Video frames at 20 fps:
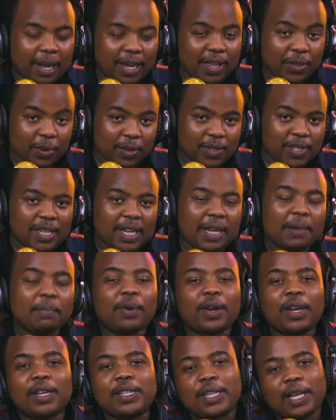My thoughts
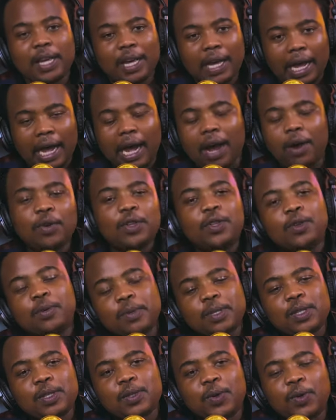and prayers are with
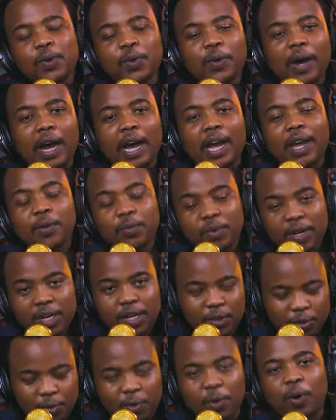you, Mrs. Lungu. I
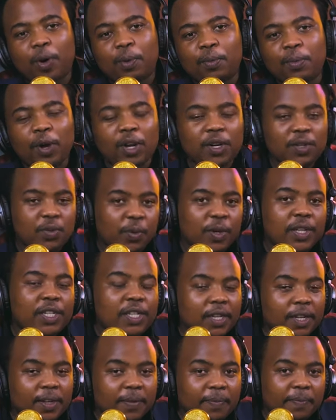really do hope God is
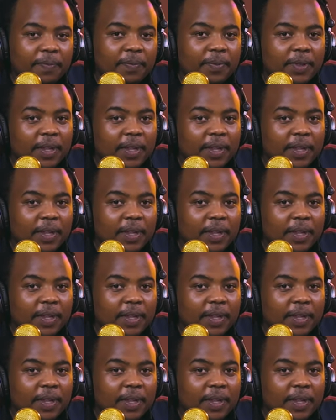watching.